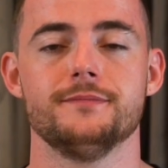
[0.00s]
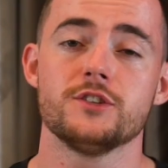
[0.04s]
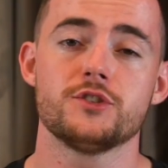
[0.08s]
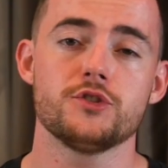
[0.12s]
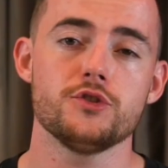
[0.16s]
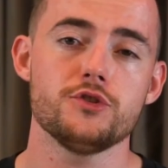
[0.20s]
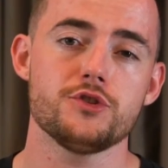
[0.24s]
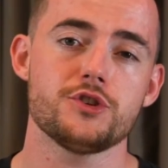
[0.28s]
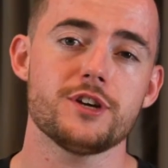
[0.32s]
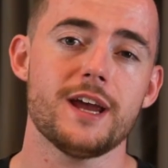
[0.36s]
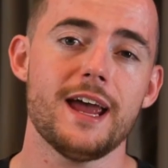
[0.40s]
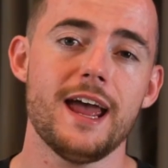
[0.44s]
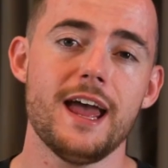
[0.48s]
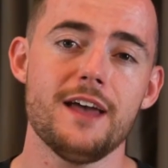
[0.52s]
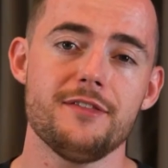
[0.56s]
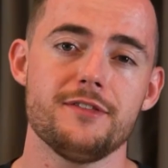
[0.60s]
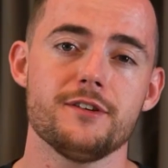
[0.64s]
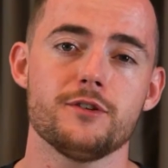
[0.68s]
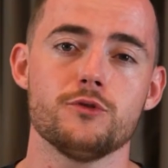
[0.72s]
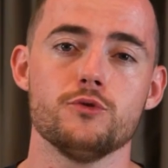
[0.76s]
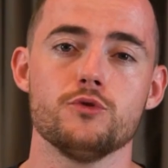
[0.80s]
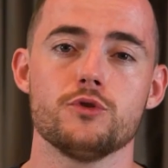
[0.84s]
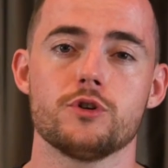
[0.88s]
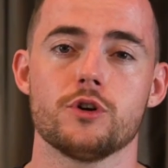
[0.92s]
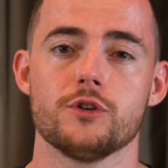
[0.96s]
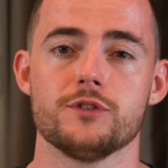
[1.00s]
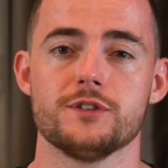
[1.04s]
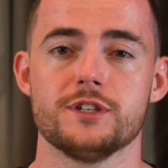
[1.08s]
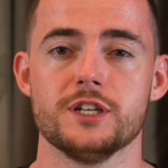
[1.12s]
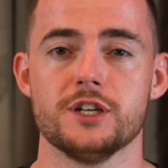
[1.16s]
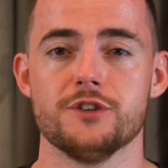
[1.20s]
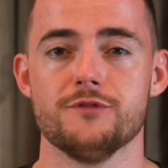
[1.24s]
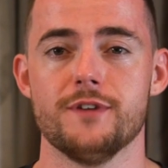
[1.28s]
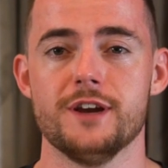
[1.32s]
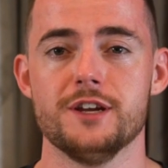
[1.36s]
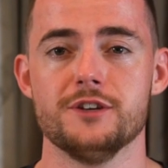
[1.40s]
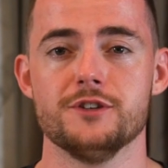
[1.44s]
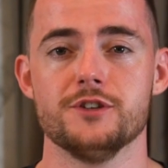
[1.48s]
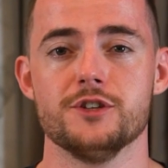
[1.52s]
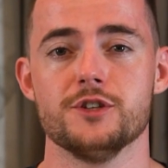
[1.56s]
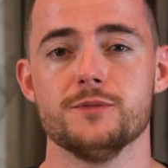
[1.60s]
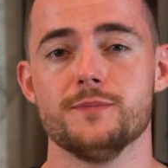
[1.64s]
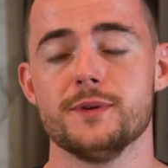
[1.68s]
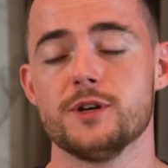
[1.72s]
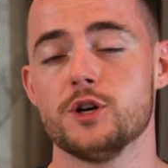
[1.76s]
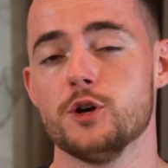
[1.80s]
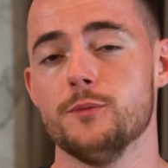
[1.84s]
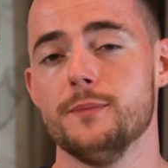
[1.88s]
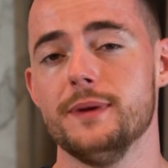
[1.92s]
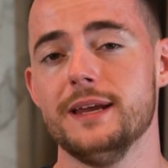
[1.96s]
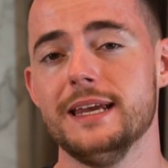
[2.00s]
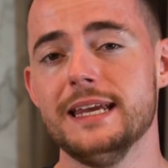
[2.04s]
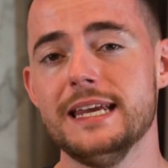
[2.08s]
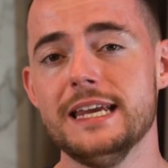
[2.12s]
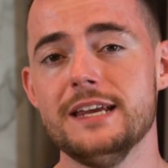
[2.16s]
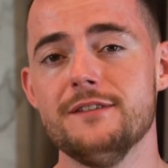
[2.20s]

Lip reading: Such ethical considerations become